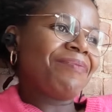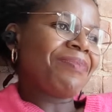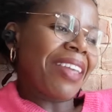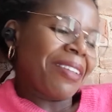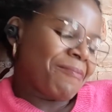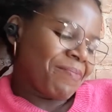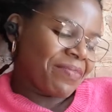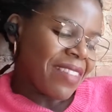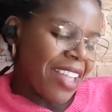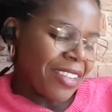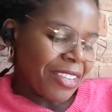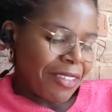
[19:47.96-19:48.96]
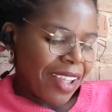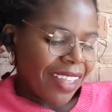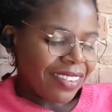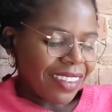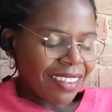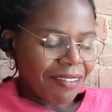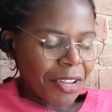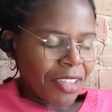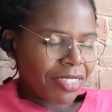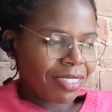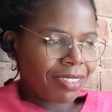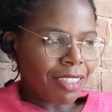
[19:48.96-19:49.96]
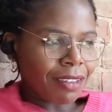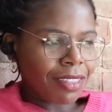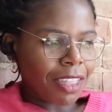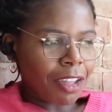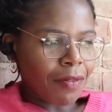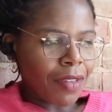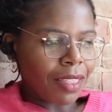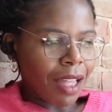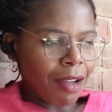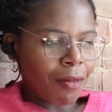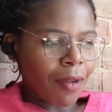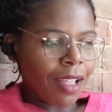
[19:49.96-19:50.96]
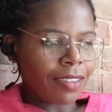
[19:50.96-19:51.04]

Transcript: Like, I don't know, I guess when you think of it that way,